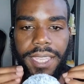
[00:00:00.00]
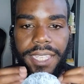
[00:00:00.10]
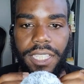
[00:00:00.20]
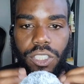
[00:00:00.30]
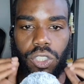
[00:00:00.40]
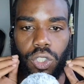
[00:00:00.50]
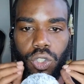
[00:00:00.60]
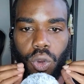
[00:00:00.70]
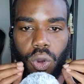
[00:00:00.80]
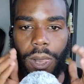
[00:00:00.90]
is
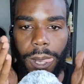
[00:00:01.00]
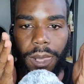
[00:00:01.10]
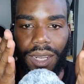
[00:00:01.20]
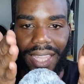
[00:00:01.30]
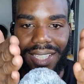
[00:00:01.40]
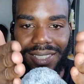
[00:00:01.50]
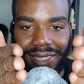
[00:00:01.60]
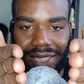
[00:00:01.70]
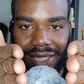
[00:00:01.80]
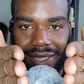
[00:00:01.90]
your
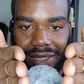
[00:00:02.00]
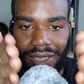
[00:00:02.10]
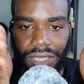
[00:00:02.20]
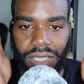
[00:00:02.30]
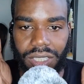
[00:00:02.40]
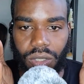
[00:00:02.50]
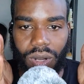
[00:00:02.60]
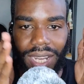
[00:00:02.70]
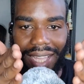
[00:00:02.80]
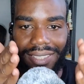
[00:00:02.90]
lesson, your
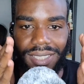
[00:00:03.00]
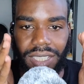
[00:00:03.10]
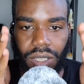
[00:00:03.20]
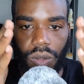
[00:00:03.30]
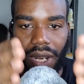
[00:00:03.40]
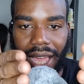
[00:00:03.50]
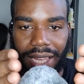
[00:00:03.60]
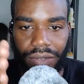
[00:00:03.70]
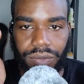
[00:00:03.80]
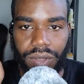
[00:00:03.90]

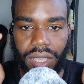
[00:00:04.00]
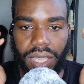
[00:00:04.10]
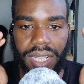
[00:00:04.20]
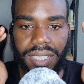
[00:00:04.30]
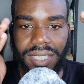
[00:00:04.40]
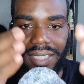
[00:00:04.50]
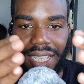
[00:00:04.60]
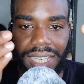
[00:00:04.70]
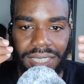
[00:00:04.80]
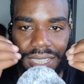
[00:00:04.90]
life, the
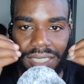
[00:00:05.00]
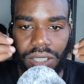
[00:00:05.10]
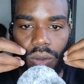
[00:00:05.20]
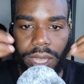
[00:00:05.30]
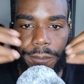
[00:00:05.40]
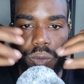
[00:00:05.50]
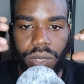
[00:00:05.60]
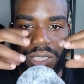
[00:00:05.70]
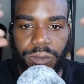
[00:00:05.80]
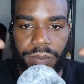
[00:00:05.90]
thing that's going to help you
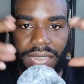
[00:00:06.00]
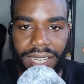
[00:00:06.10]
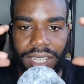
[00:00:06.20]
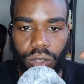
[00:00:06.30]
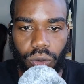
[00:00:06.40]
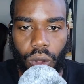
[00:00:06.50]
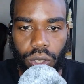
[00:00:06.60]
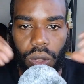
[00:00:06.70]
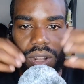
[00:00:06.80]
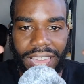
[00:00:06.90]
expand and grow.
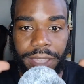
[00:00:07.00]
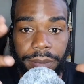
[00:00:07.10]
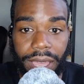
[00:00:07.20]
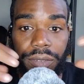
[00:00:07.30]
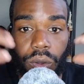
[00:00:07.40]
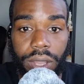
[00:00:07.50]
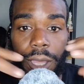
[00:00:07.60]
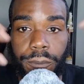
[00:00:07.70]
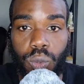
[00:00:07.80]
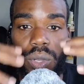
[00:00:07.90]
Your life path going to
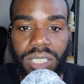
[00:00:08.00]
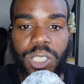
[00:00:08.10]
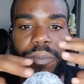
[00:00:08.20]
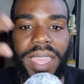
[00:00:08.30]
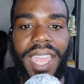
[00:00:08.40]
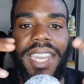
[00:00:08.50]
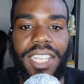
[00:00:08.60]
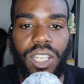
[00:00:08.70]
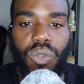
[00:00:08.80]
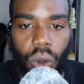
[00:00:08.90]
help you expand
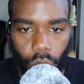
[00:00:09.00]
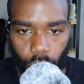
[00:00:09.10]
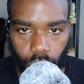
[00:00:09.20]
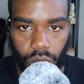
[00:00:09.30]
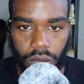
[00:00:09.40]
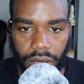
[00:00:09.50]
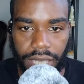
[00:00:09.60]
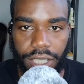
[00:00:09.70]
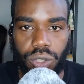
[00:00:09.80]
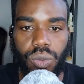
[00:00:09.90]
and grow
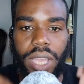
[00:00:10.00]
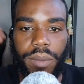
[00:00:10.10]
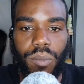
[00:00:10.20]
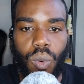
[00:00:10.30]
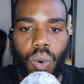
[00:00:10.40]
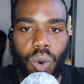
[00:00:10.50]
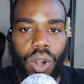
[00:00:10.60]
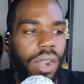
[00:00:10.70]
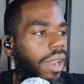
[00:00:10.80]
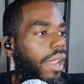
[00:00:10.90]
into a
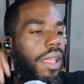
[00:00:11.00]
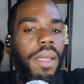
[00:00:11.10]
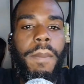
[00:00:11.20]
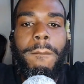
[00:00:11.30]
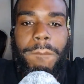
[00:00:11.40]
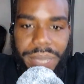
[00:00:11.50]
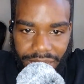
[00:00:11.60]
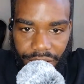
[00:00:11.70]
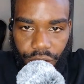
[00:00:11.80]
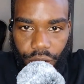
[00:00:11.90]
more
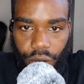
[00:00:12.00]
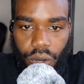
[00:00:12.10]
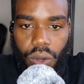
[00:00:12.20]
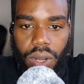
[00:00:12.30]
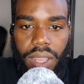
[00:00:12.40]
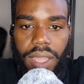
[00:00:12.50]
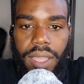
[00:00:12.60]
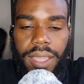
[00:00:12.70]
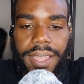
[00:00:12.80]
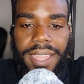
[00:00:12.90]
bigger
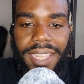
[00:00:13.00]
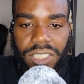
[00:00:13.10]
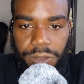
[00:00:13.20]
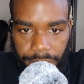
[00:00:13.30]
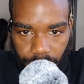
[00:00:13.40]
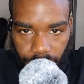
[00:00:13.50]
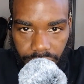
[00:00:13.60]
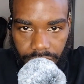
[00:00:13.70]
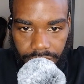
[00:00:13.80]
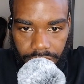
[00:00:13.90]

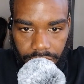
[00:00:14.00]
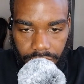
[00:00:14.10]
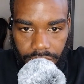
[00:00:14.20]
experience.